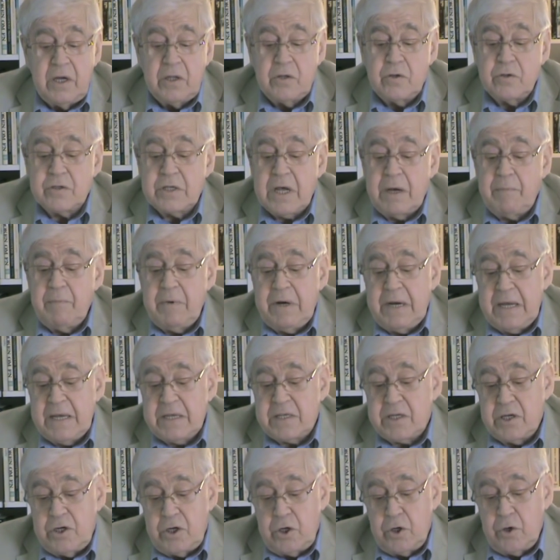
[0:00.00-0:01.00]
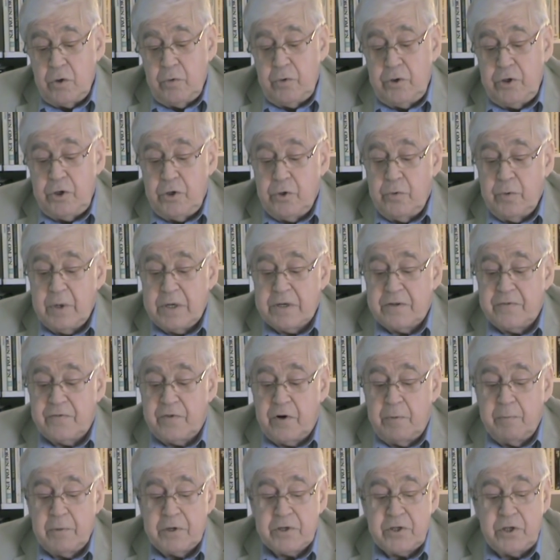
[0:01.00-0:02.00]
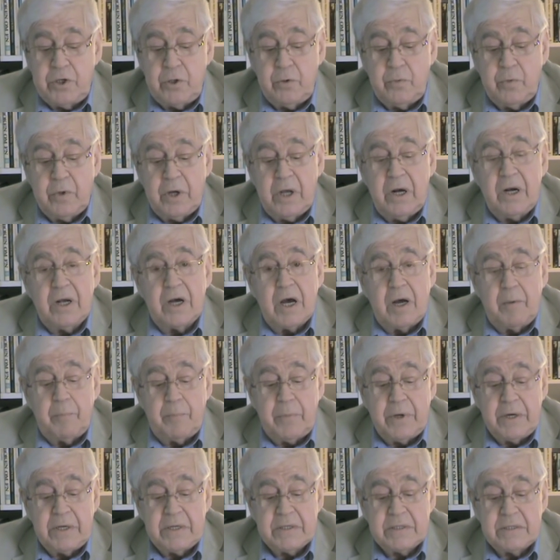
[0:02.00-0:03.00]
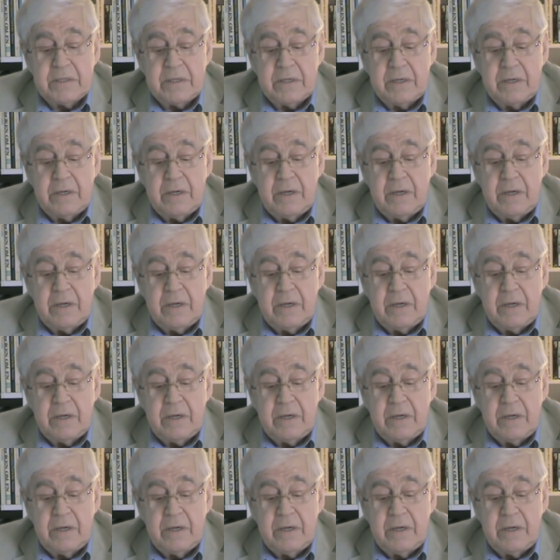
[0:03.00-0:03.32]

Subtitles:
to some less known US pharmaceutical companies.